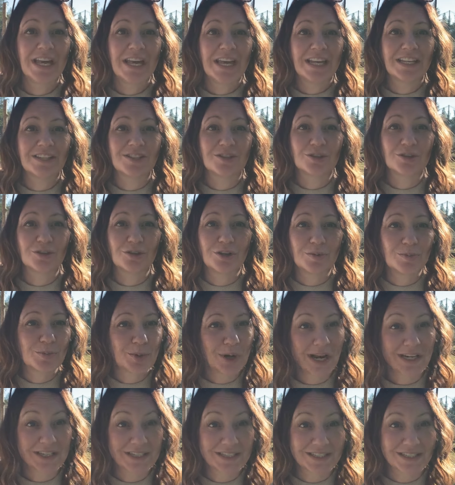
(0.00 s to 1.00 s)
it's a good
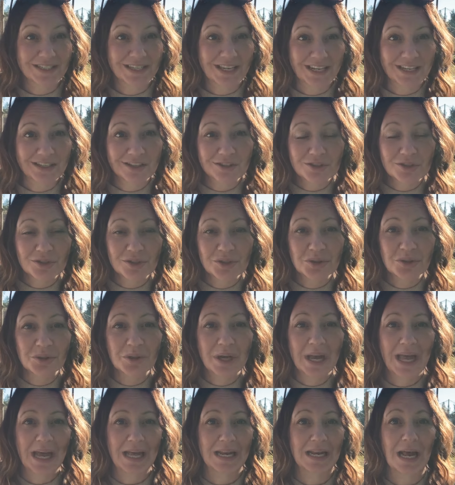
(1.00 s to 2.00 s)
practice to get into,
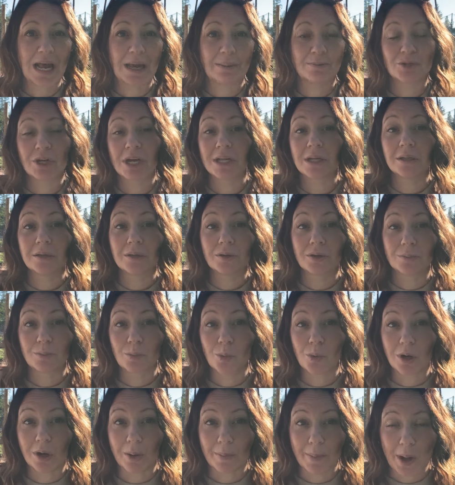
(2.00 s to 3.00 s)
and I'm trying to learn
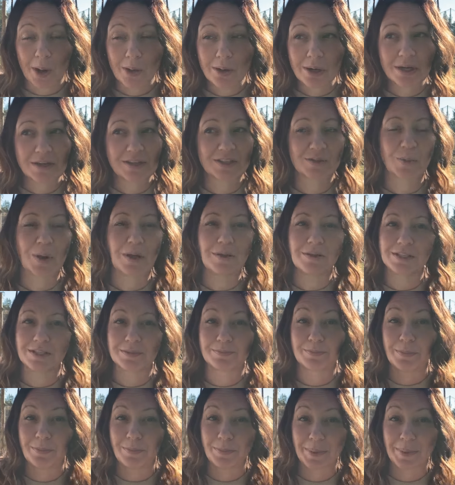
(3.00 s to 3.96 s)
more about it as well as